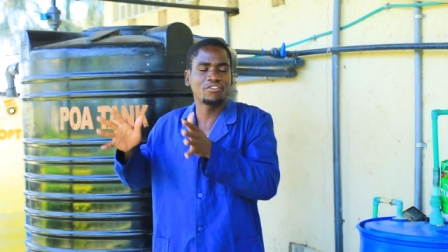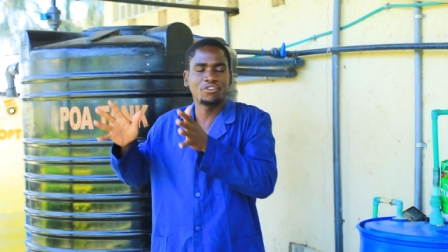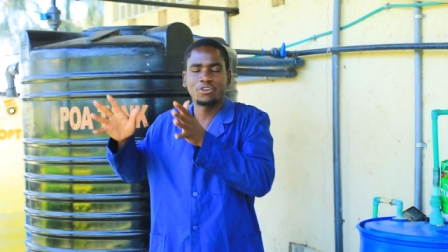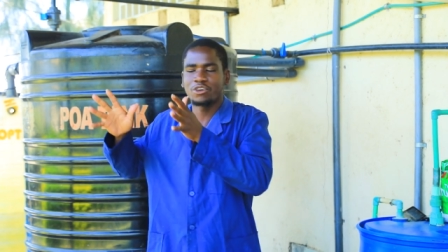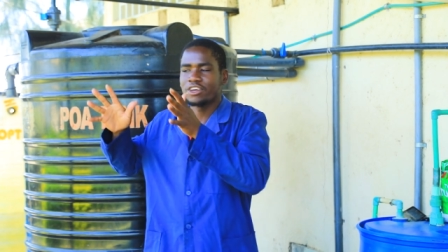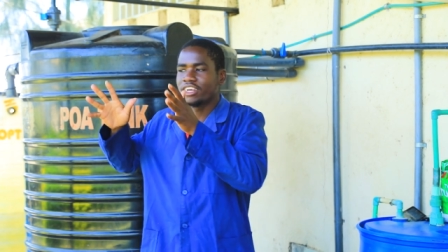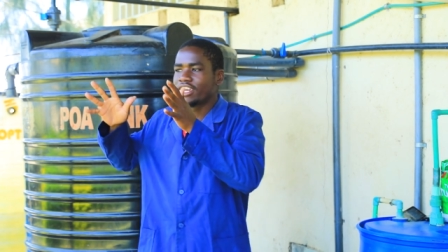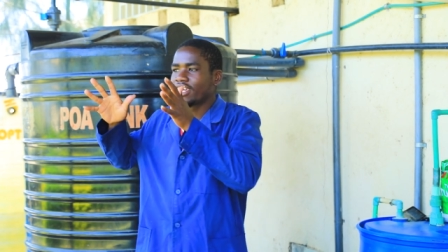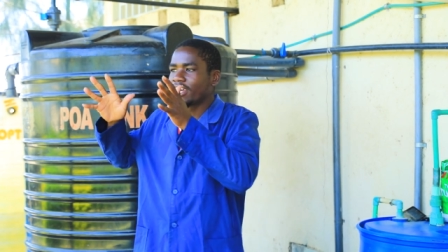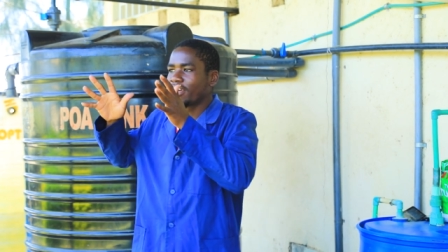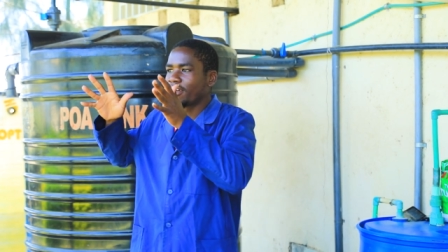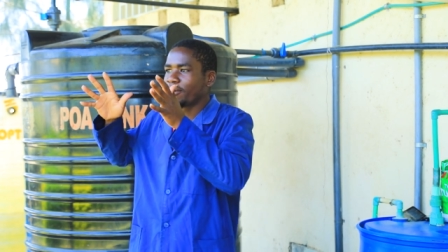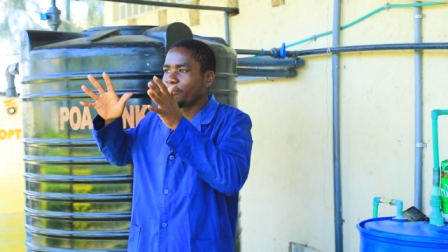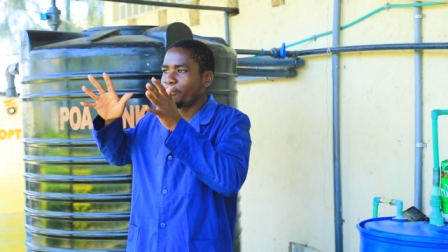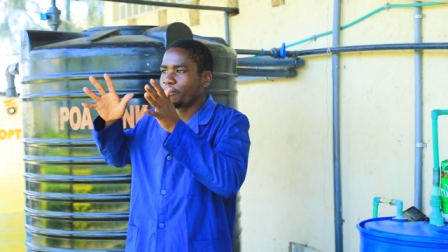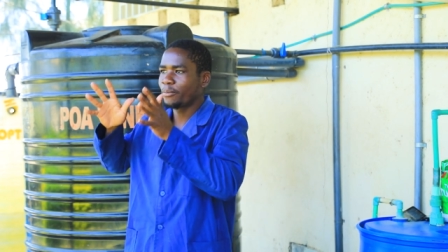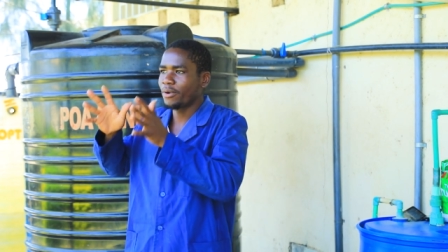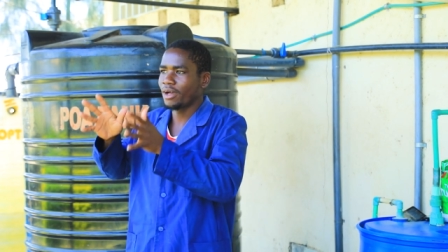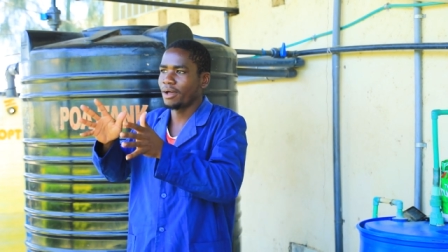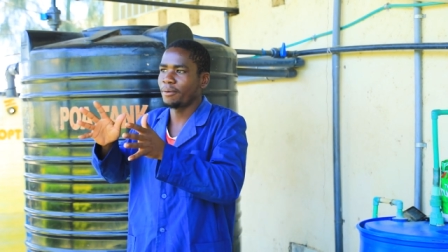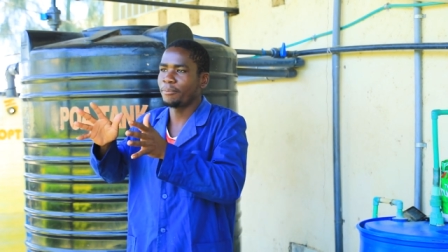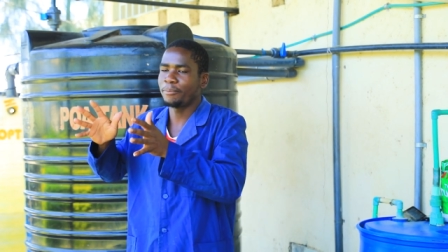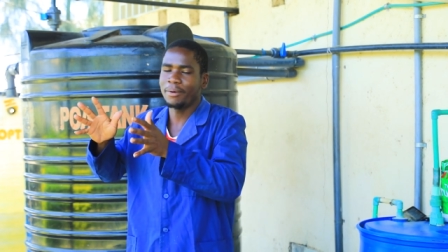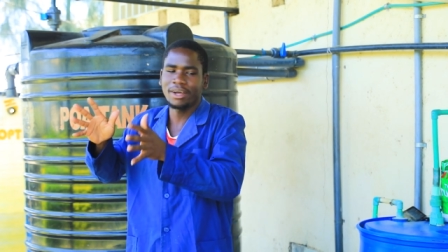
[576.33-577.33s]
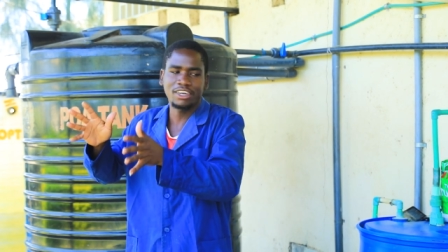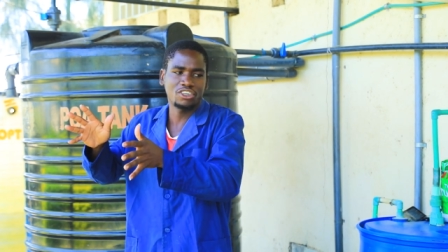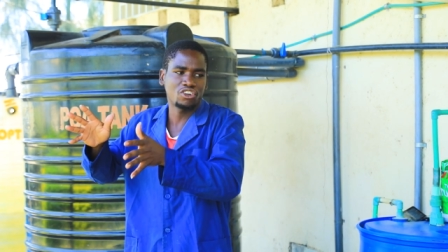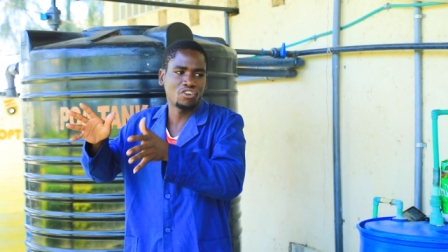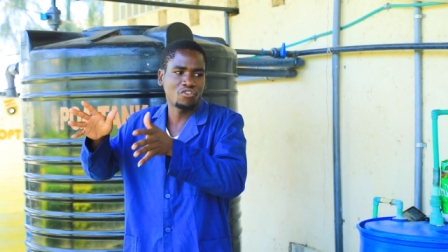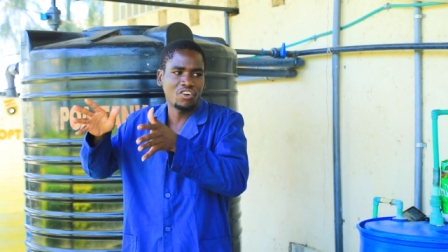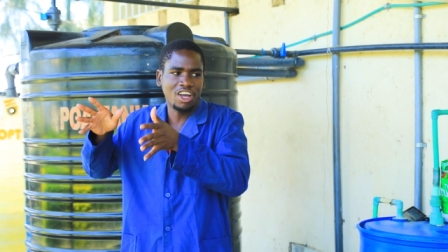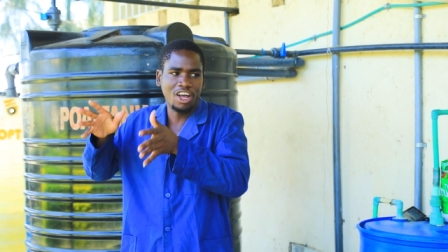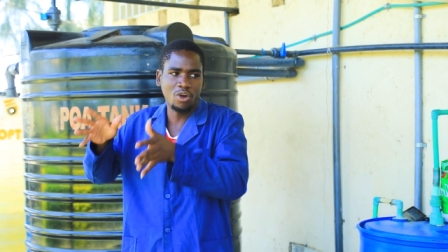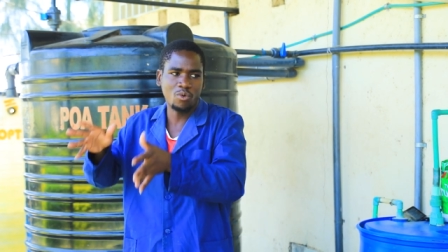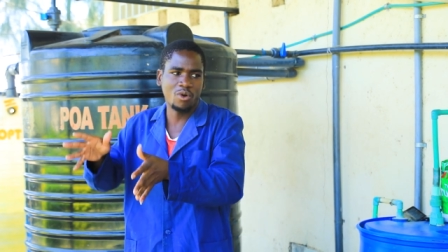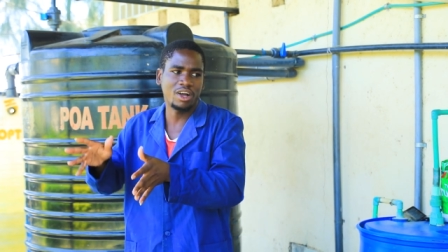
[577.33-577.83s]
even a part
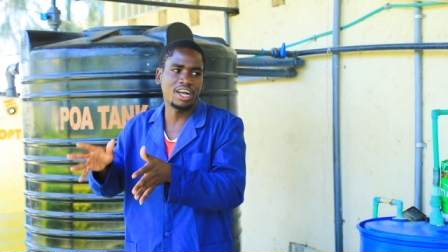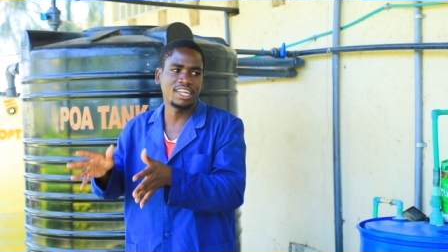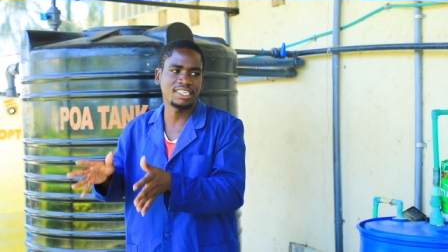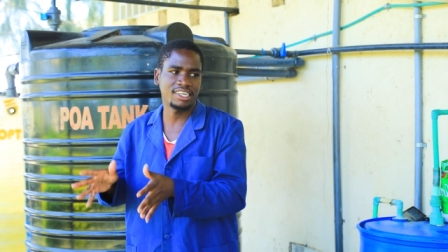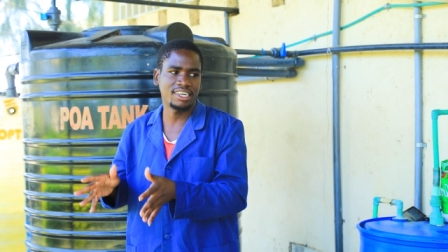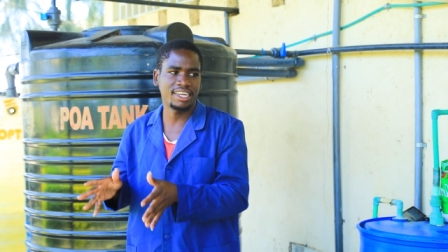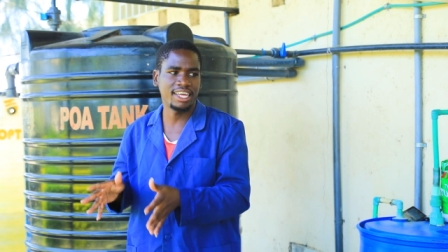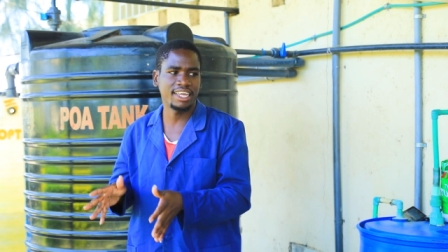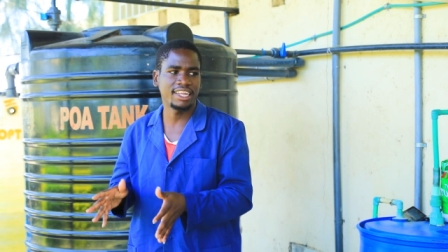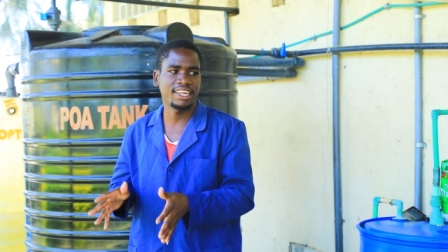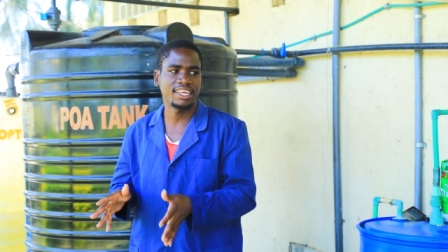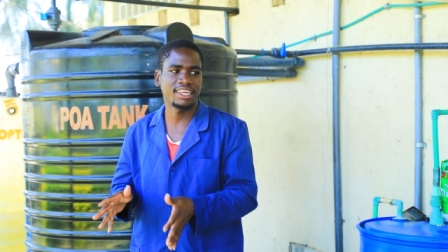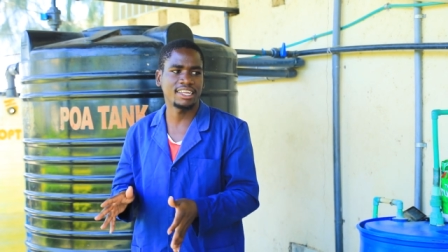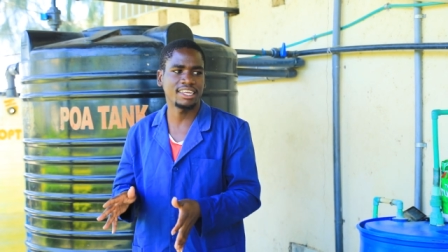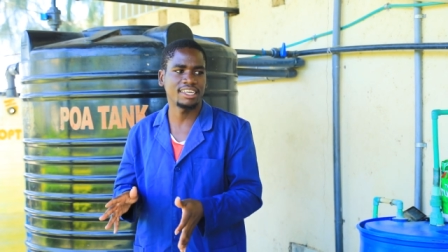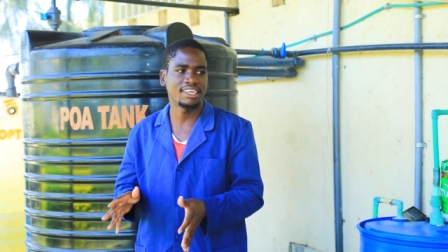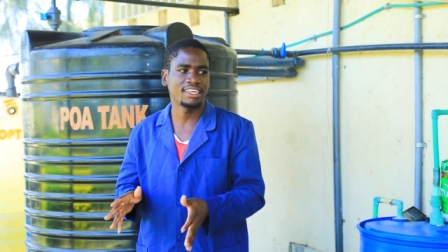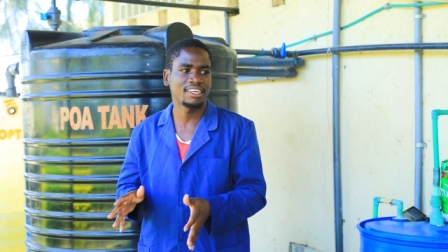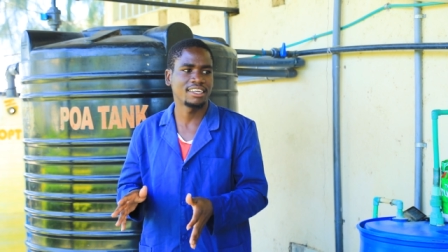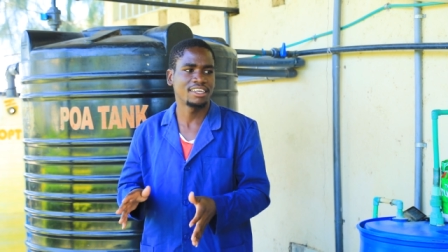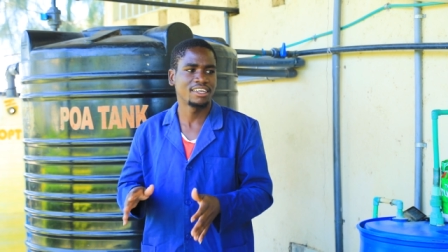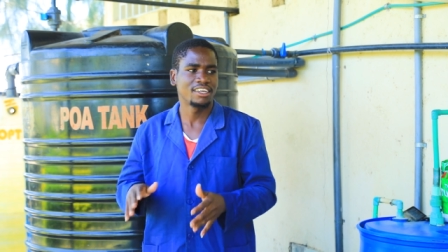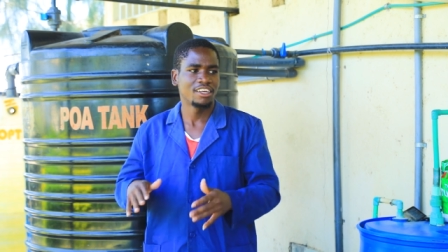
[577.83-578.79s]
of aquaculture directly.